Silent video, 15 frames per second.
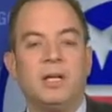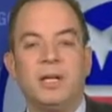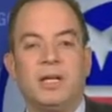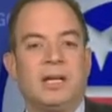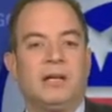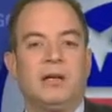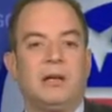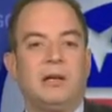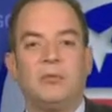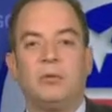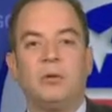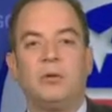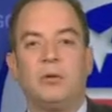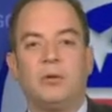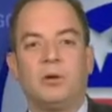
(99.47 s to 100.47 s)
and
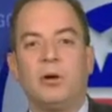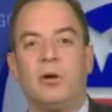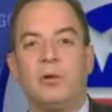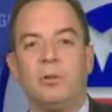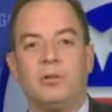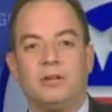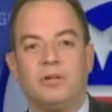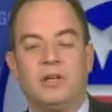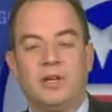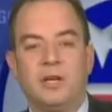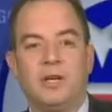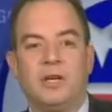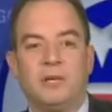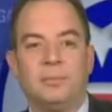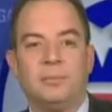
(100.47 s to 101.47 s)
we will always
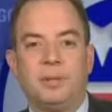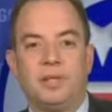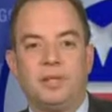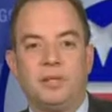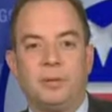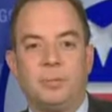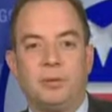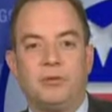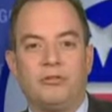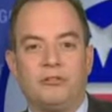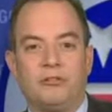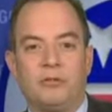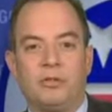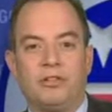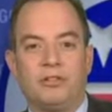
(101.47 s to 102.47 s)
be opposed
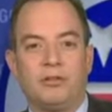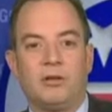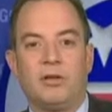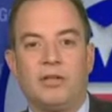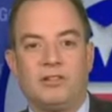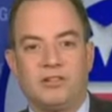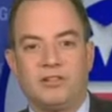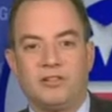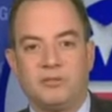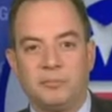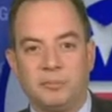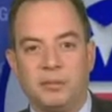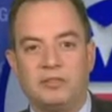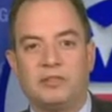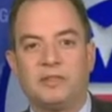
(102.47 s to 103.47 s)
to it as long as it's as
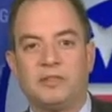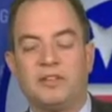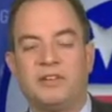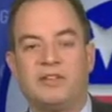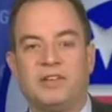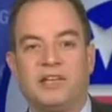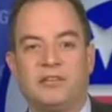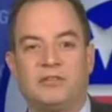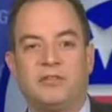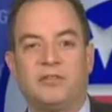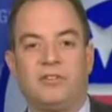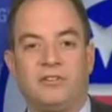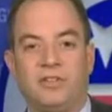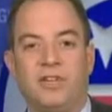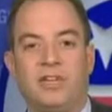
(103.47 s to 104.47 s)
much of a disaster
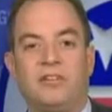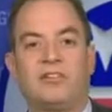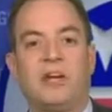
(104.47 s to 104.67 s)
as it is.